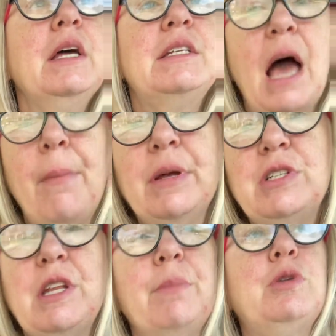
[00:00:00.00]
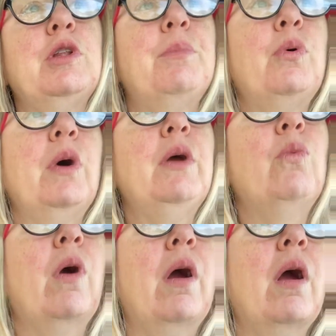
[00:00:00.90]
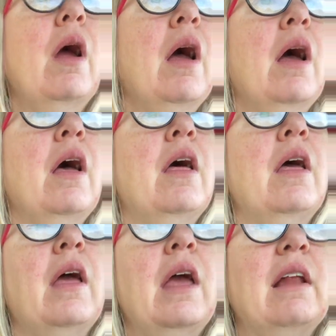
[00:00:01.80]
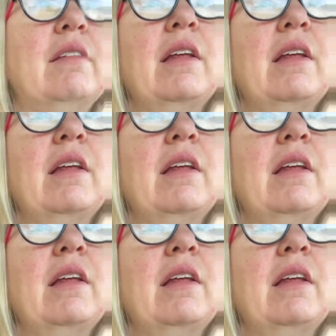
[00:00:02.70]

damage them to the point where it's